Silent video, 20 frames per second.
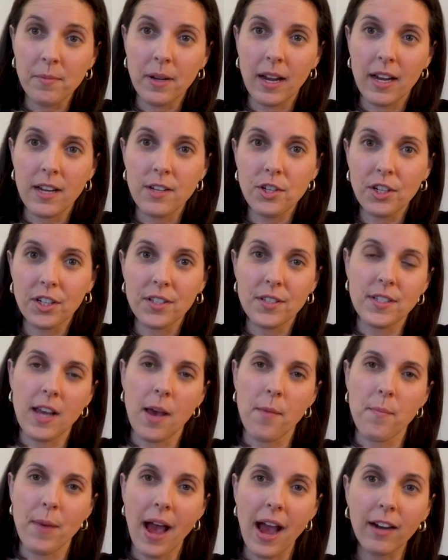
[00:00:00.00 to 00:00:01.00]
I took a
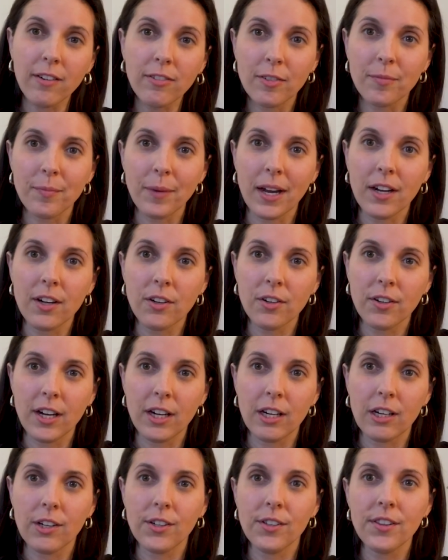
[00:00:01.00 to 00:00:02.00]
step back from my
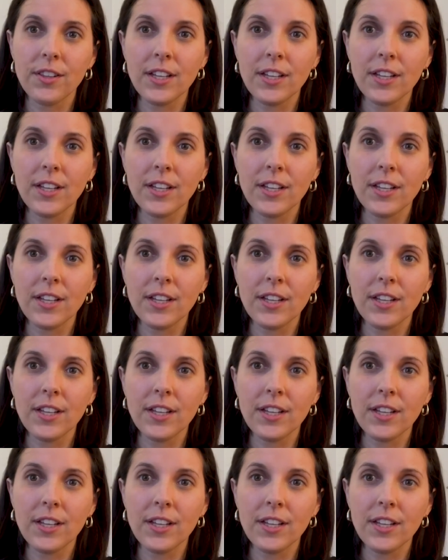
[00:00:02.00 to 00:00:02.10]
career,